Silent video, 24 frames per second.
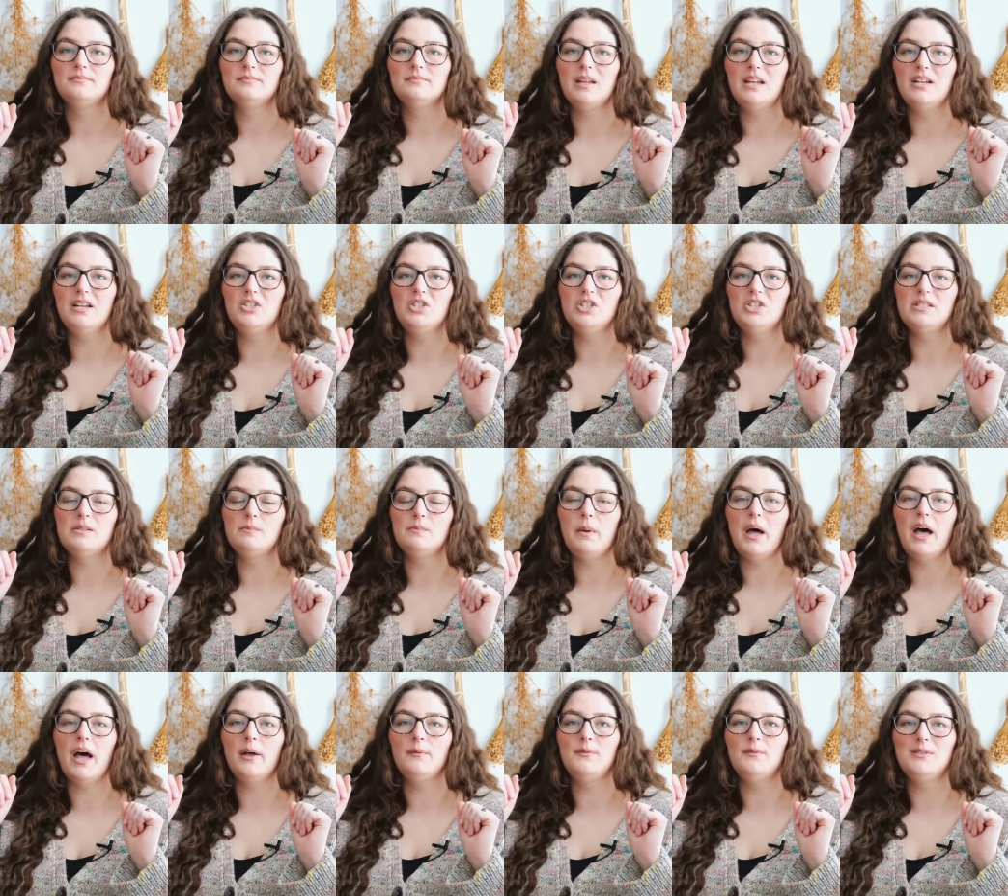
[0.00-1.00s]
it just
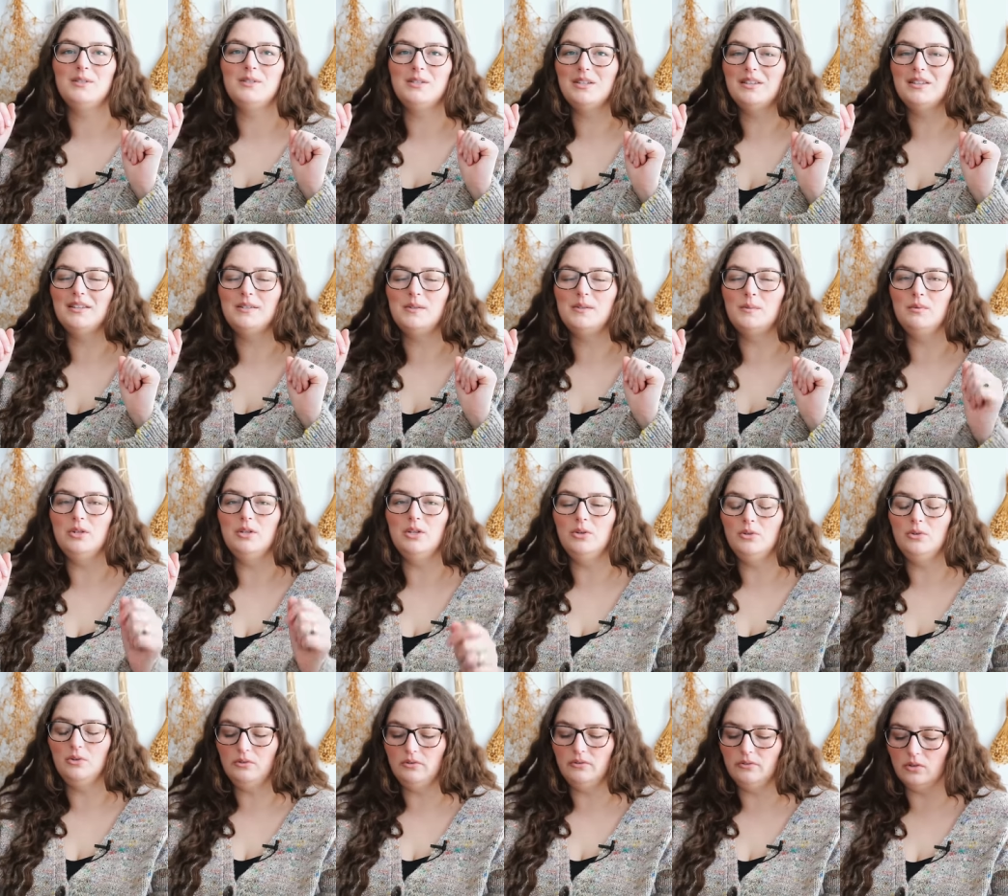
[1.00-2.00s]
puffs to this
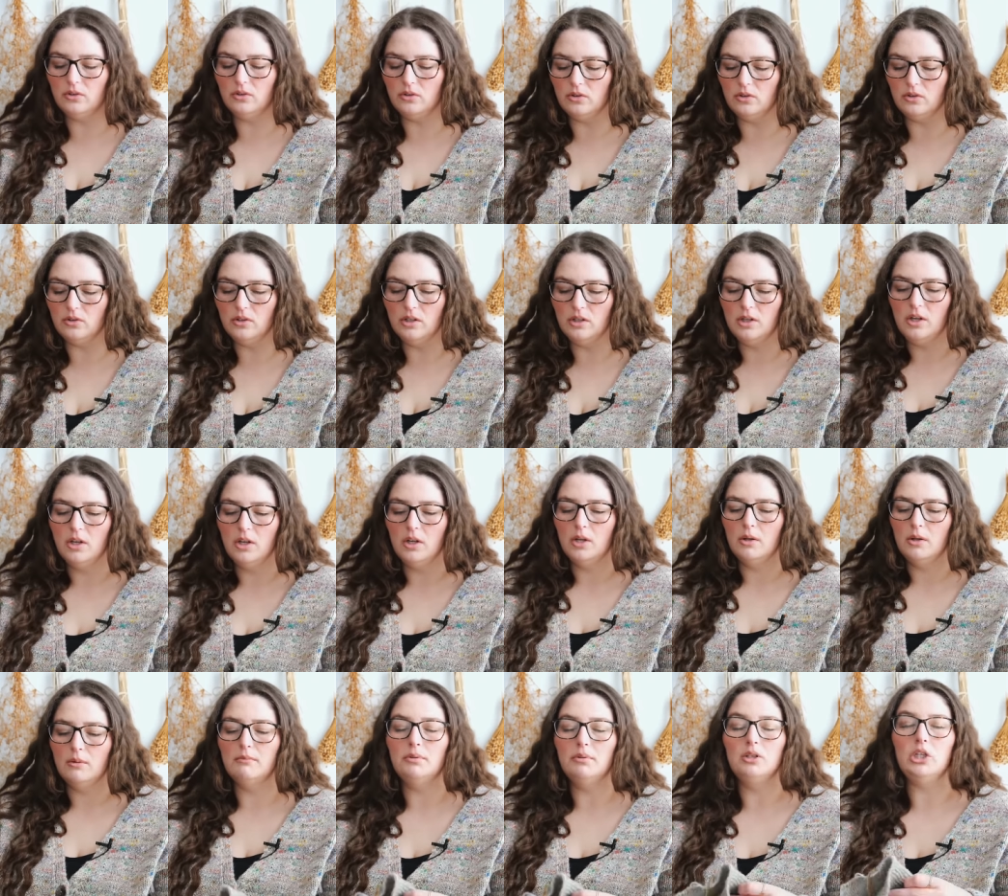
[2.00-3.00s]
beautiful,
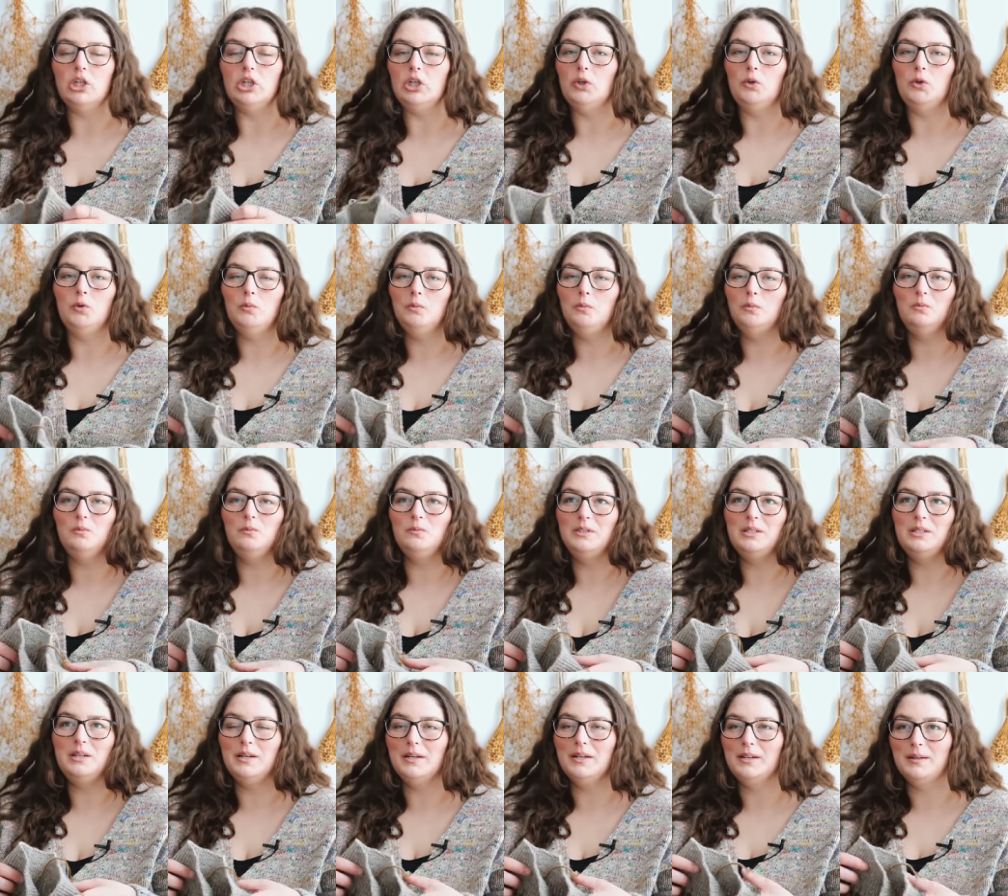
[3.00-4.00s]

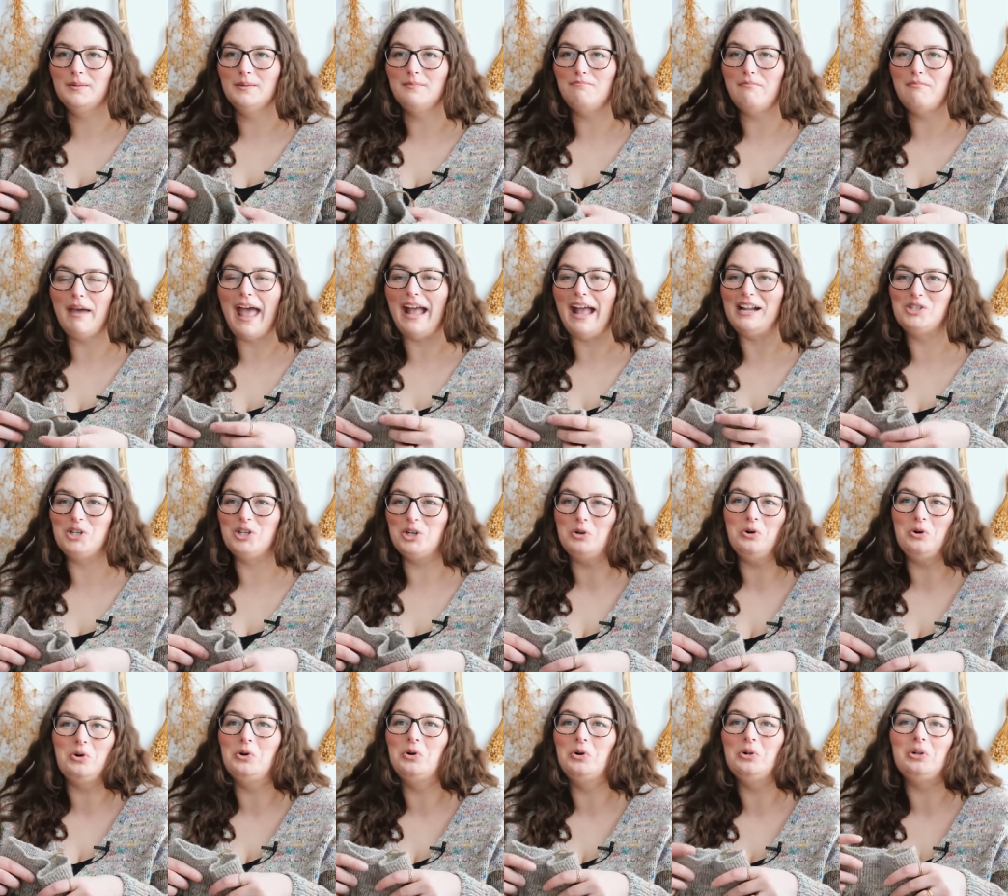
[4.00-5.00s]
bloomed,
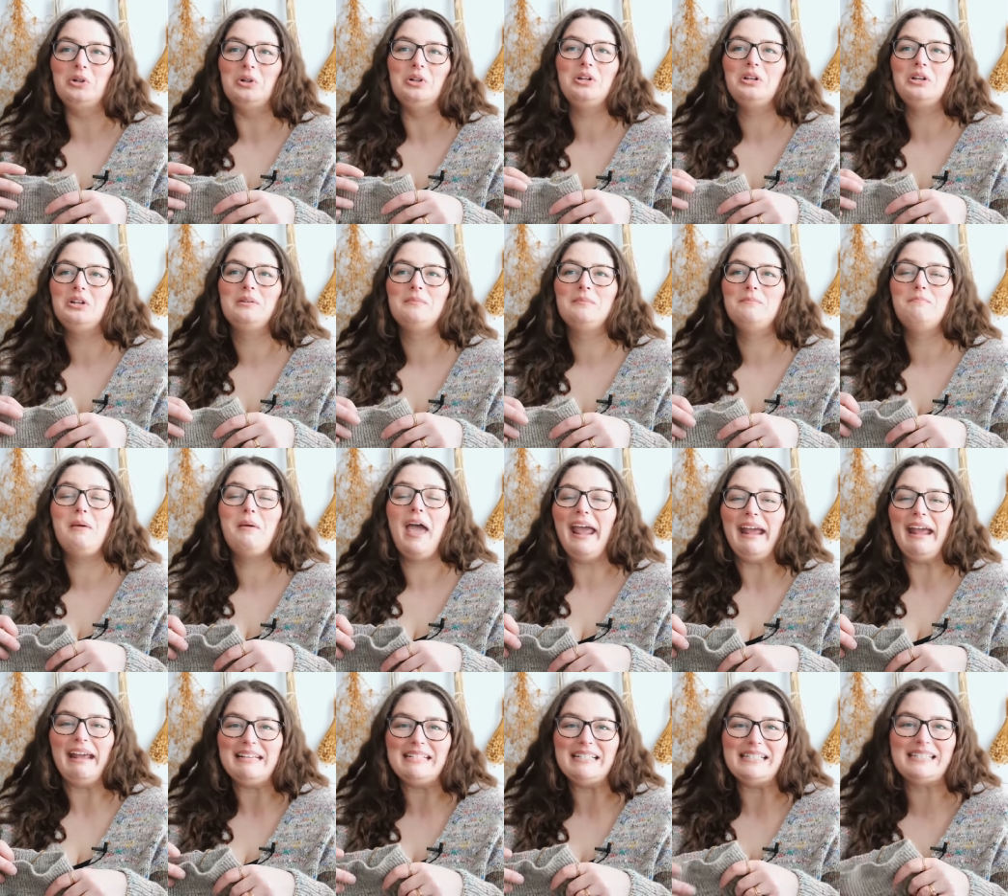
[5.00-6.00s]
magical
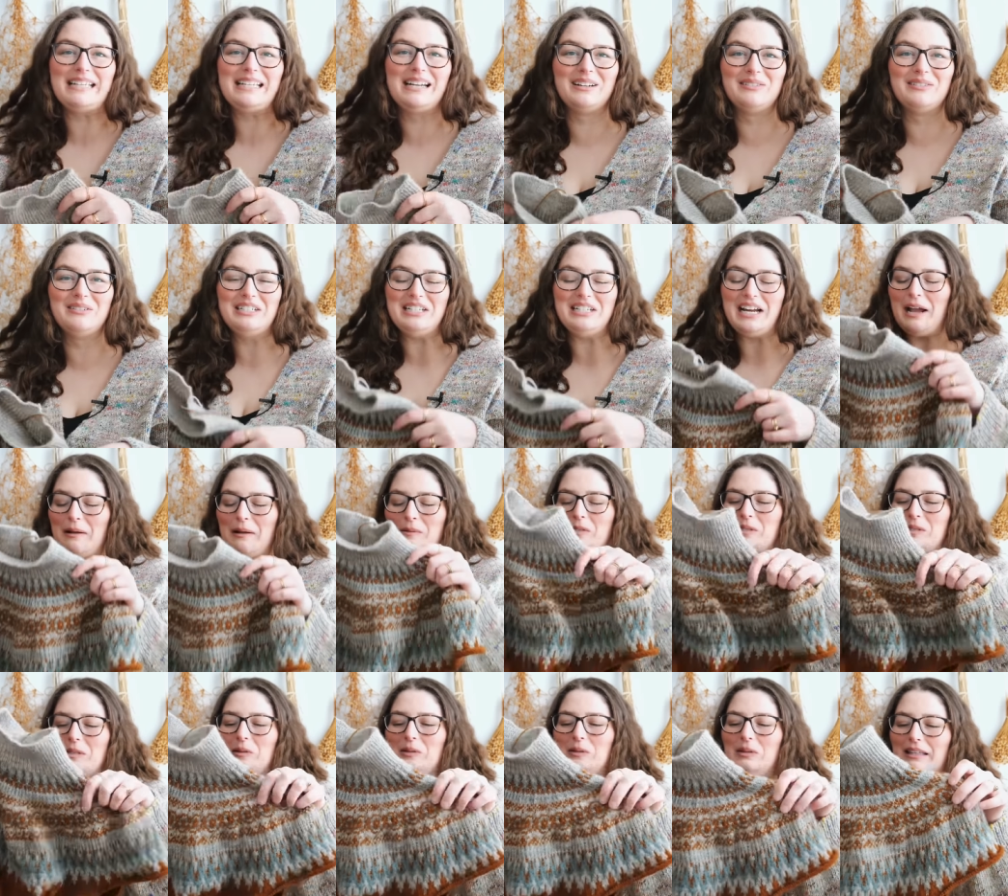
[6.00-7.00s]
base, which I
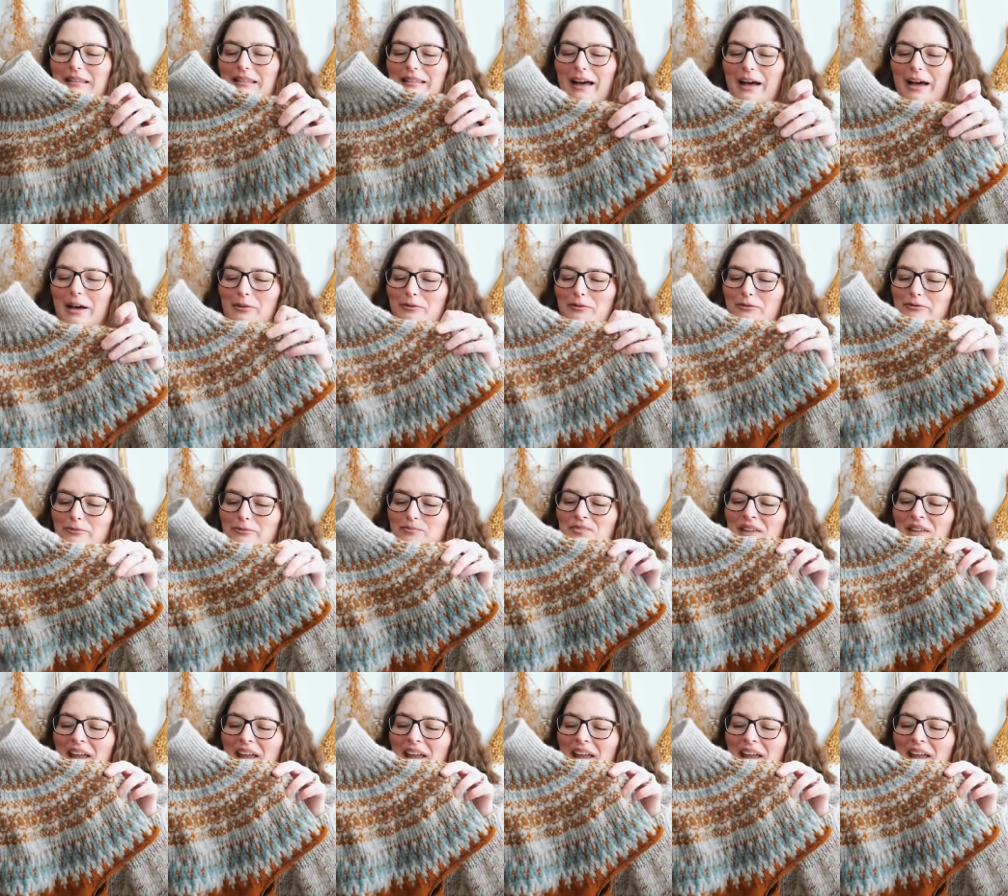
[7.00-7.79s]
absolutely love.